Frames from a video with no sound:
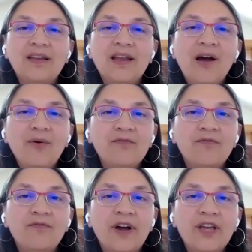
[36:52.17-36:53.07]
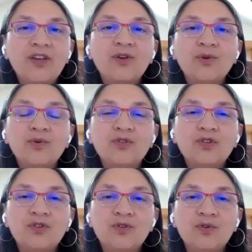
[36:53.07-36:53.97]
I now invite you
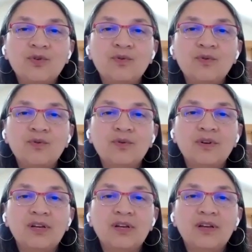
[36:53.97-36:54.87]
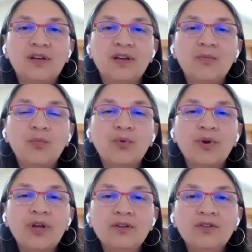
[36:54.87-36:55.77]
to
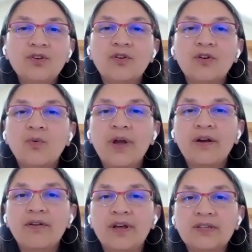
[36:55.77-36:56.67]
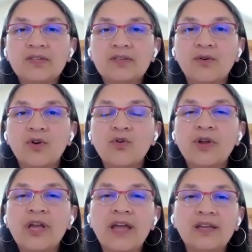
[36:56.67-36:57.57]
bring to your awareness or
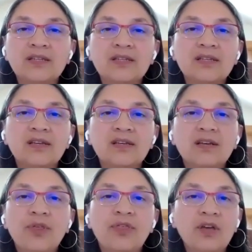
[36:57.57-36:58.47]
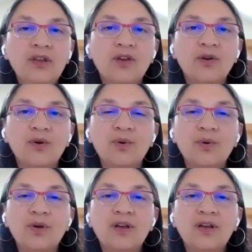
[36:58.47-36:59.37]
create within you
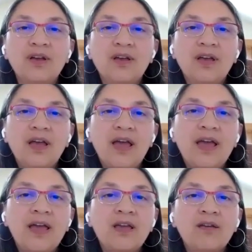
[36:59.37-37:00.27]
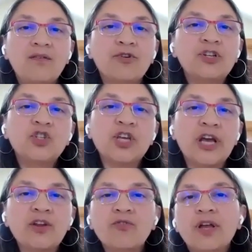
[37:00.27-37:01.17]
a
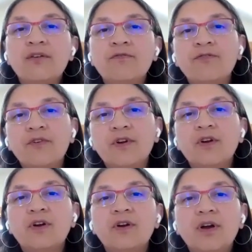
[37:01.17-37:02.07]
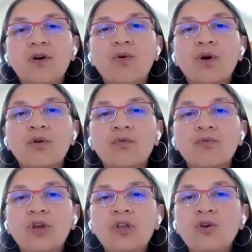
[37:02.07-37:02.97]
regenerative or
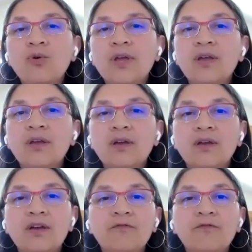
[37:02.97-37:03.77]
renewing